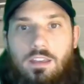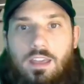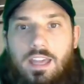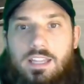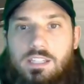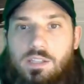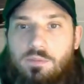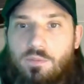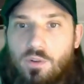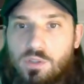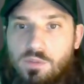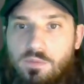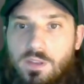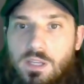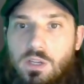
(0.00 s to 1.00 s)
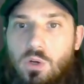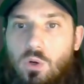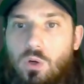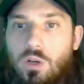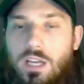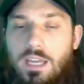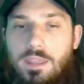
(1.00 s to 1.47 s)
It's the first
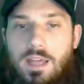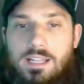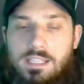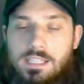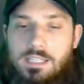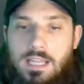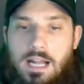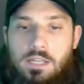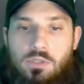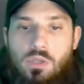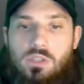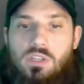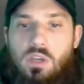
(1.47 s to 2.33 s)
vehicle, and that's not just